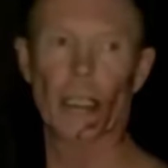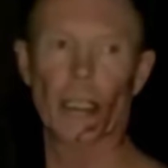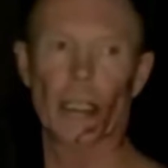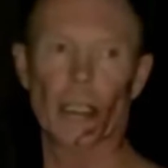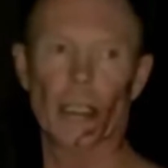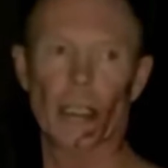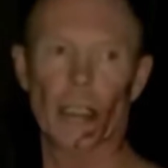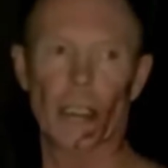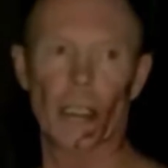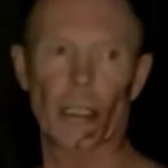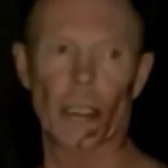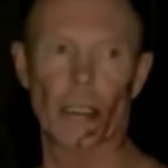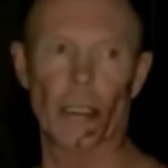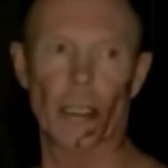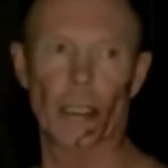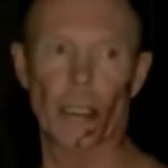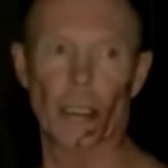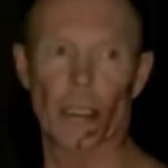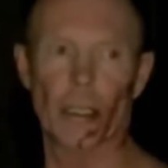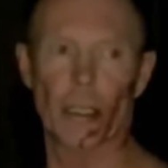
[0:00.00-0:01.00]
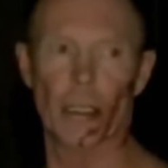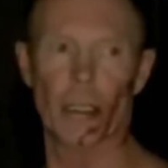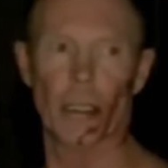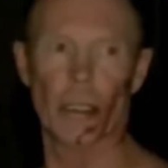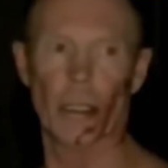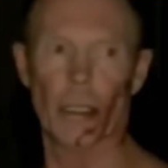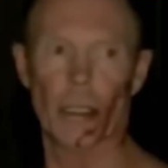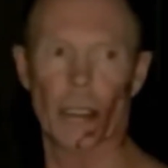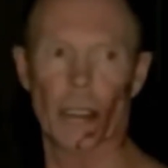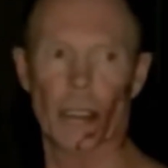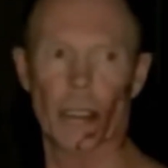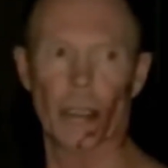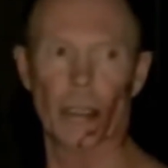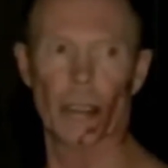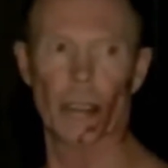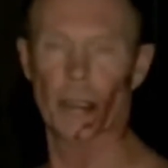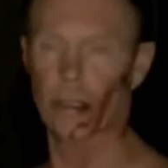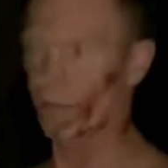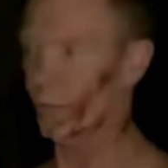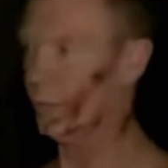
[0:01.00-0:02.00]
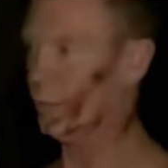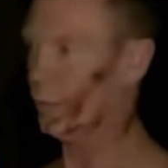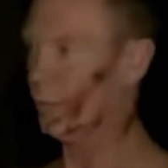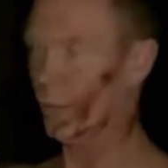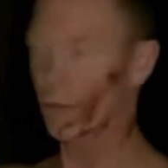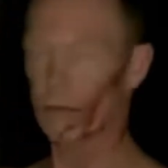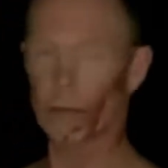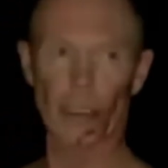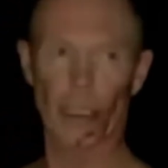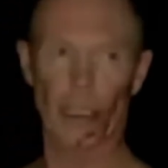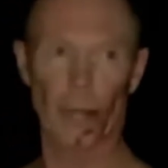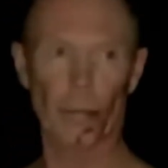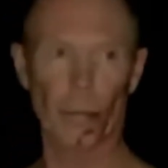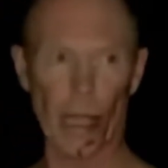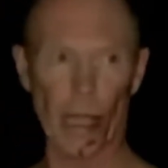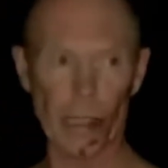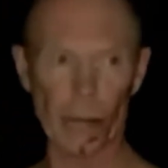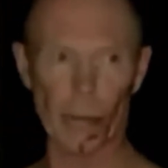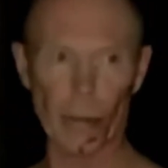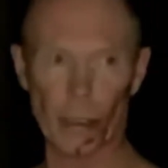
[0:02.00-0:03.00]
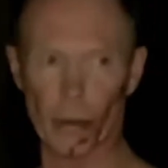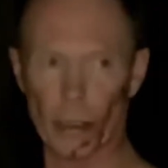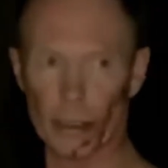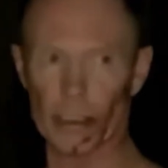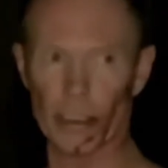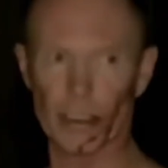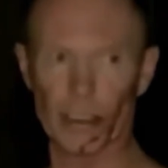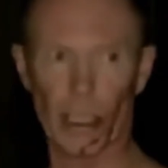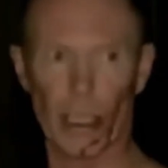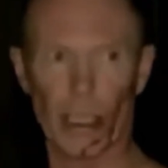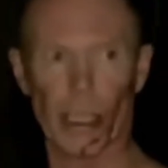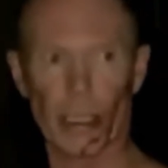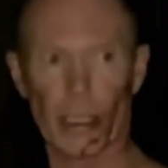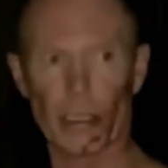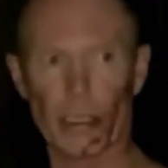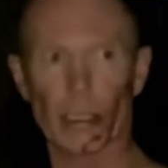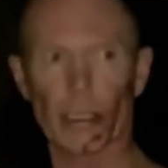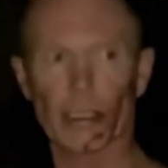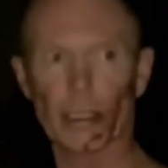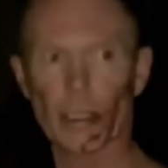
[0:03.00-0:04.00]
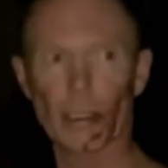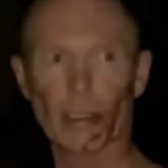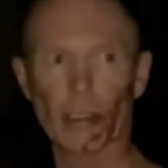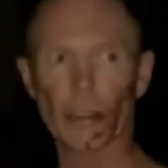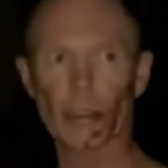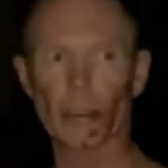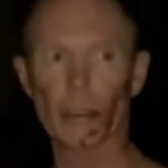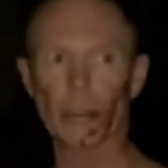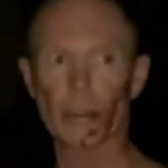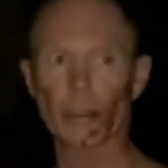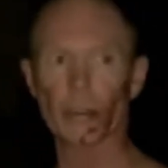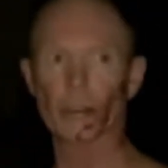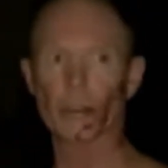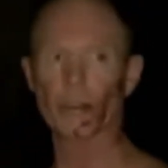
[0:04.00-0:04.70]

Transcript: Why are you bleeding? Somebody whooped his ass. He beat you with a